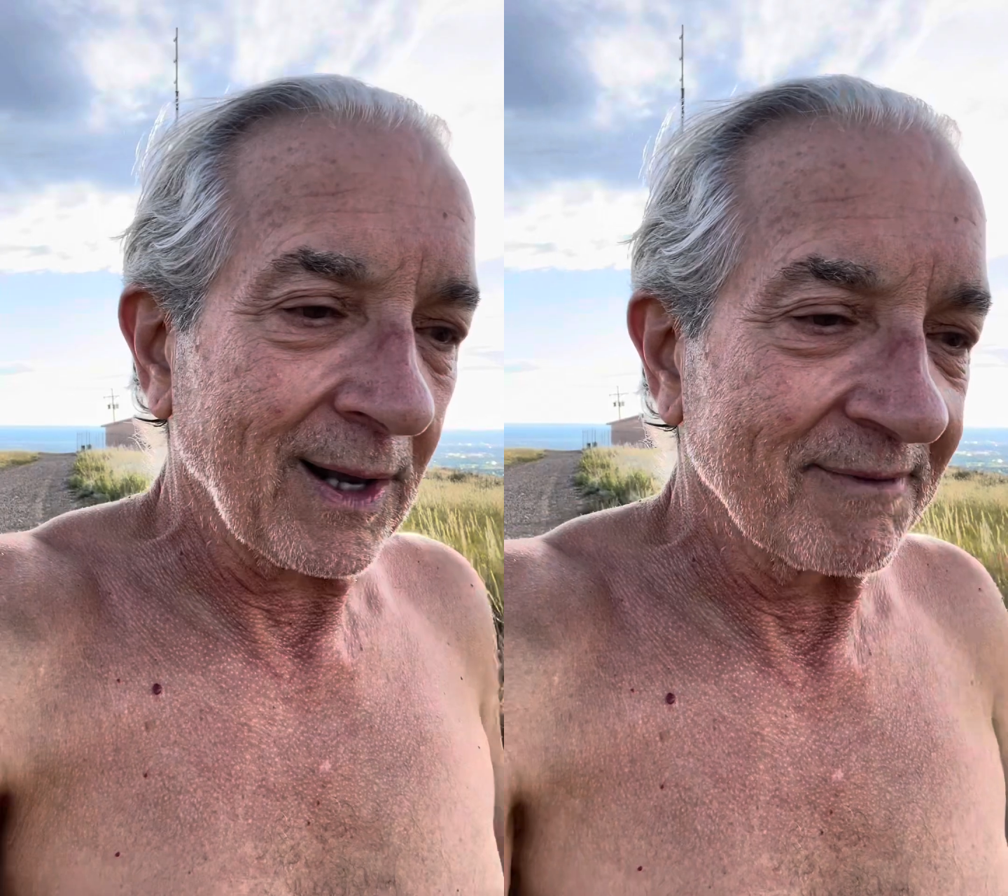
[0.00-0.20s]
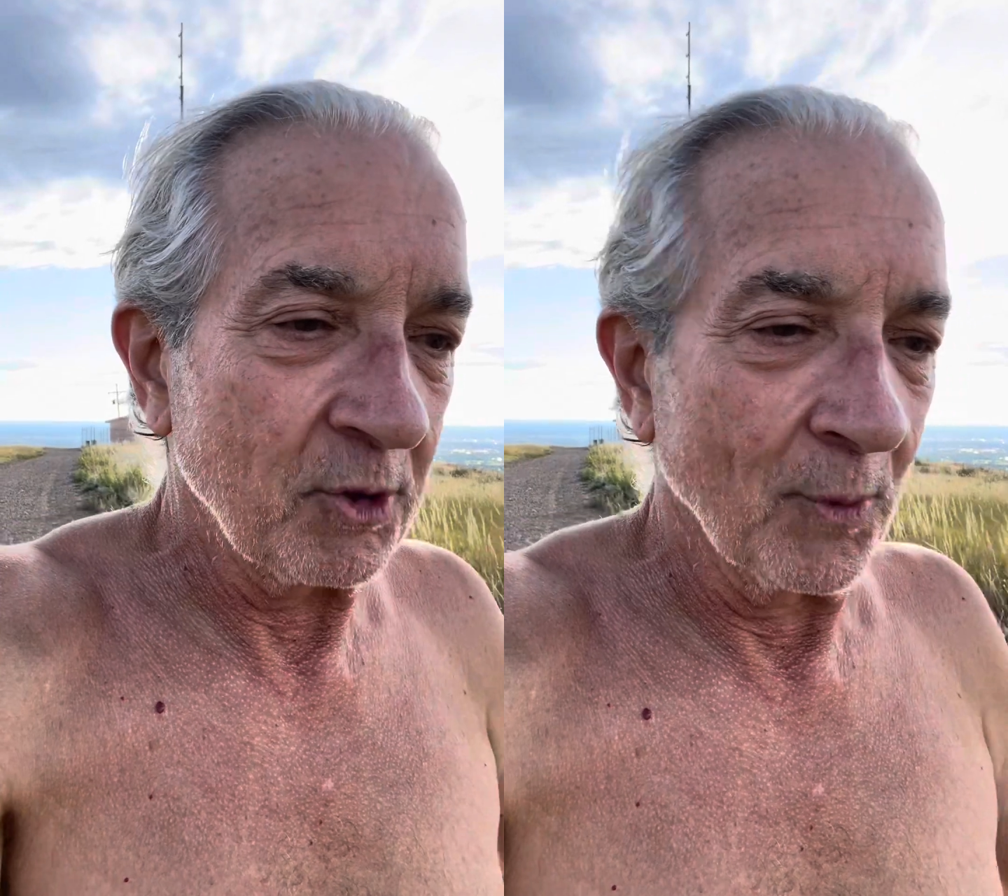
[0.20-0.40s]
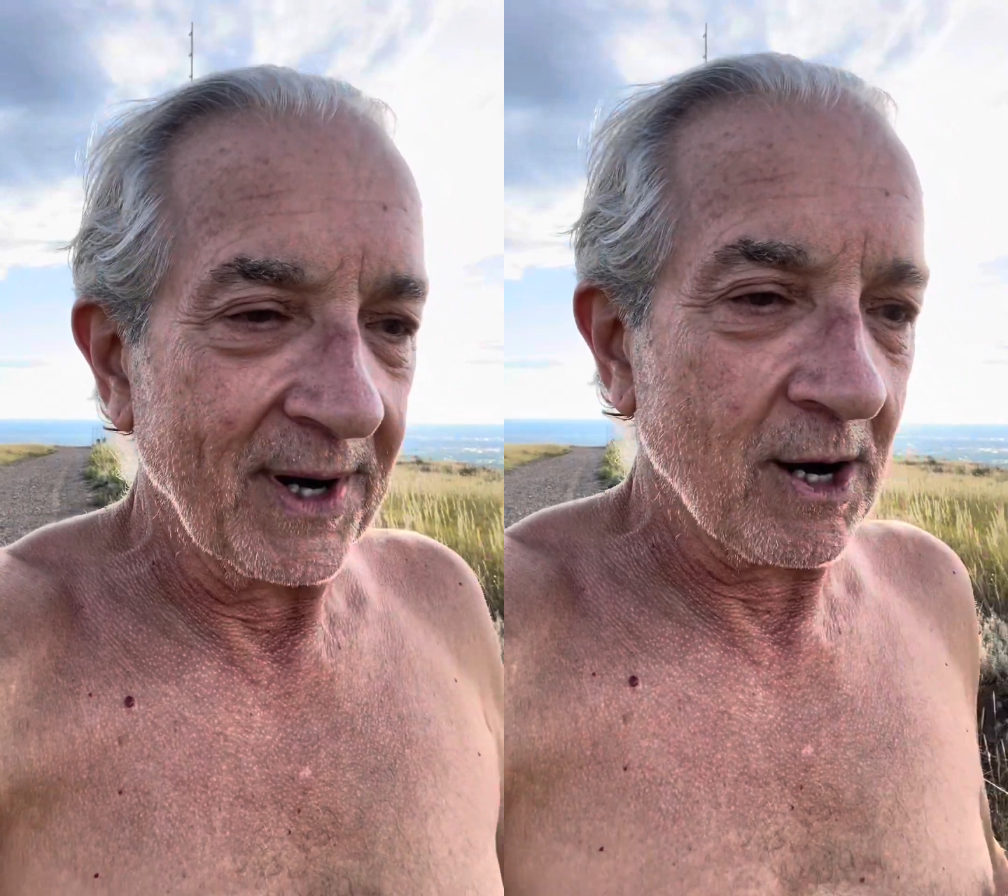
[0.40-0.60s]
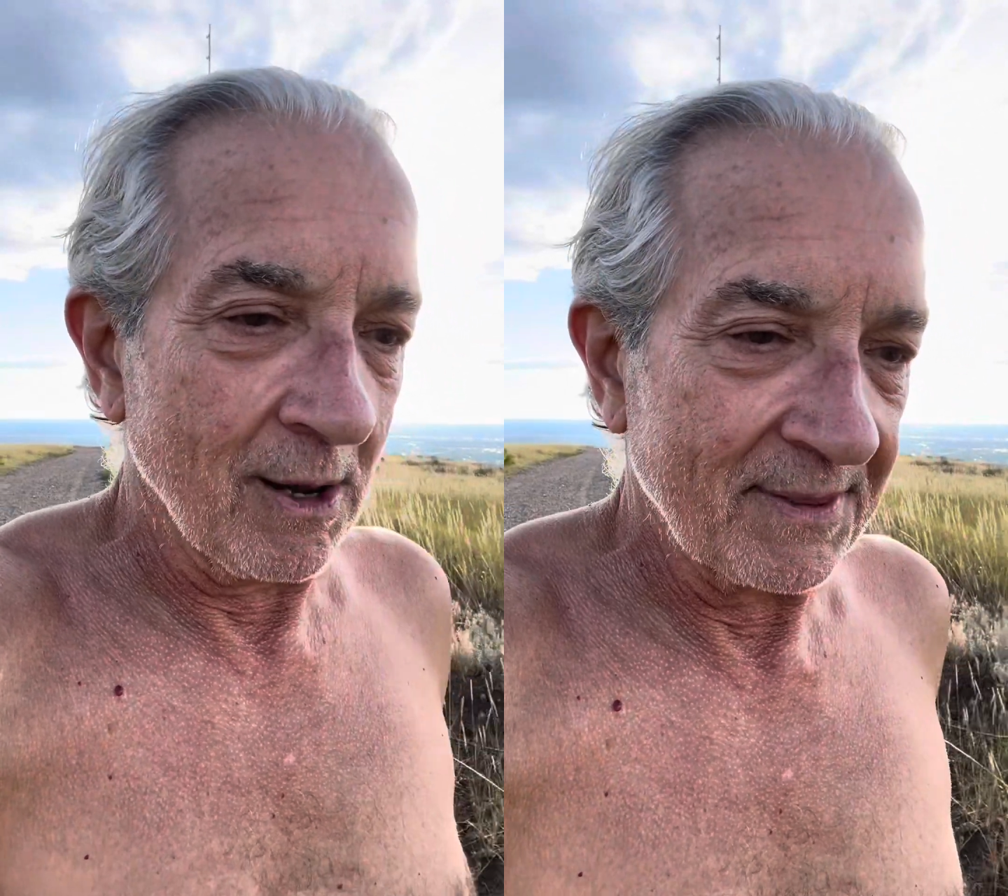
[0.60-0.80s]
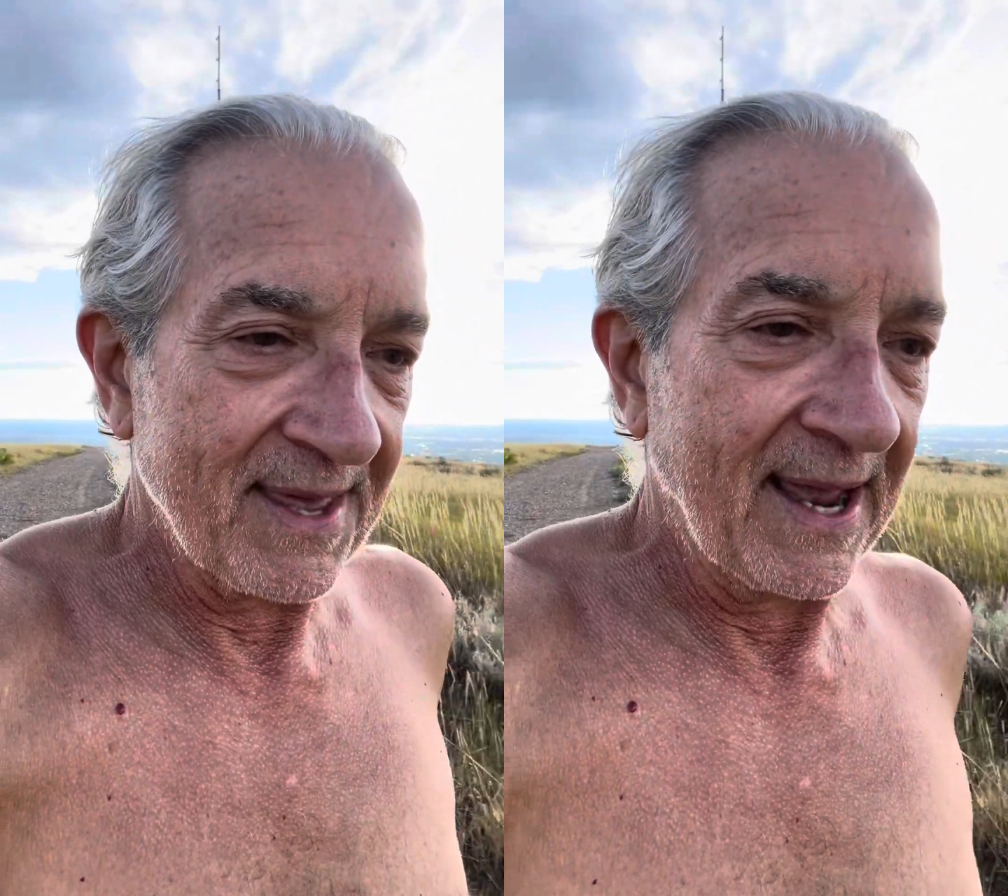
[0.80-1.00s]
if you want to call
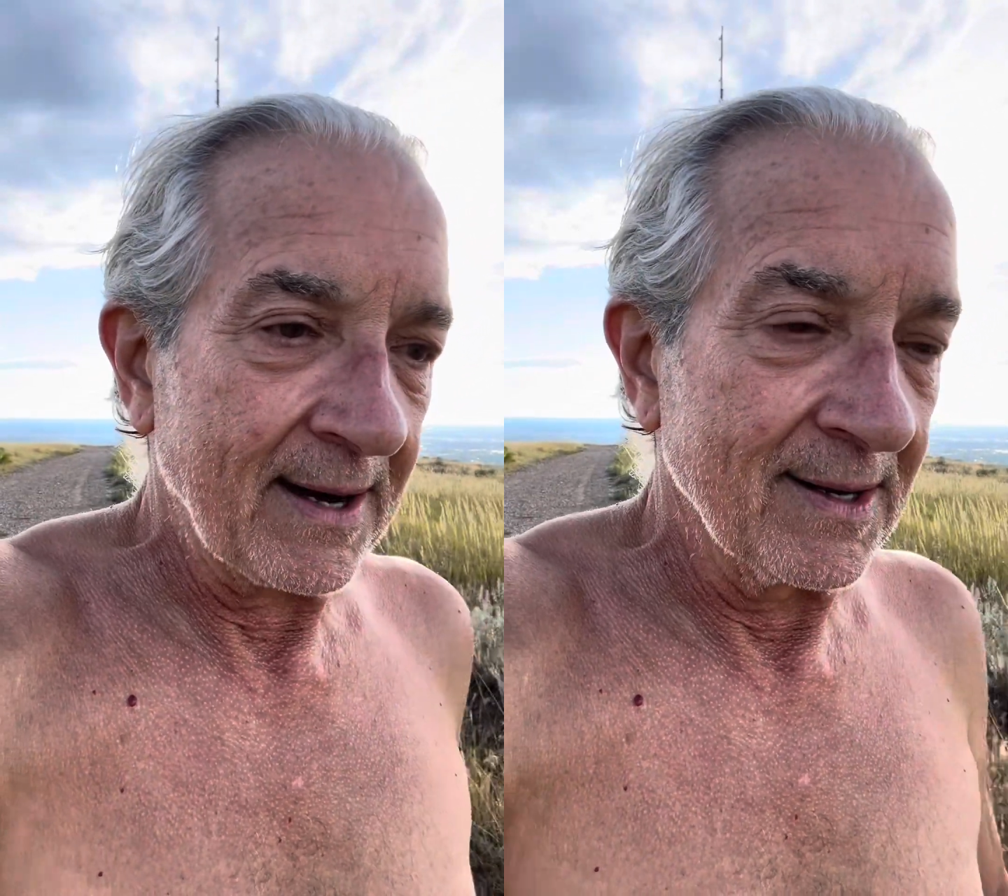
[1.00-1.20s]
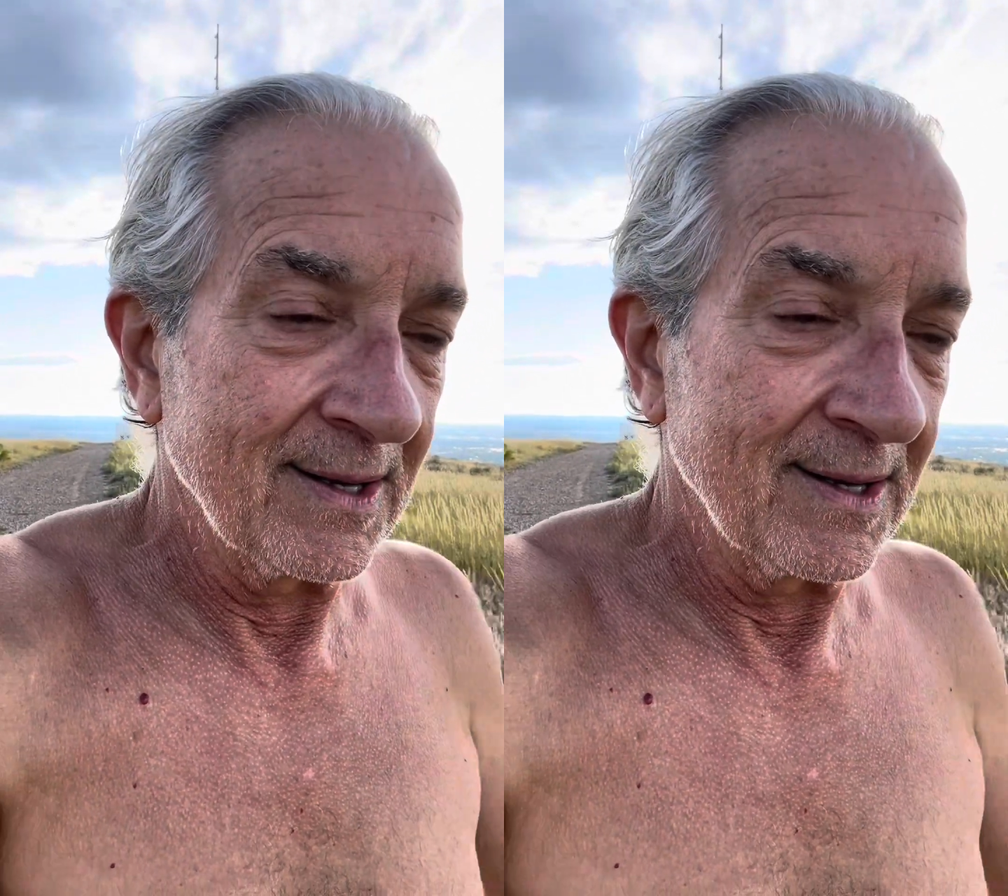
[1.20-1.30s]
it that.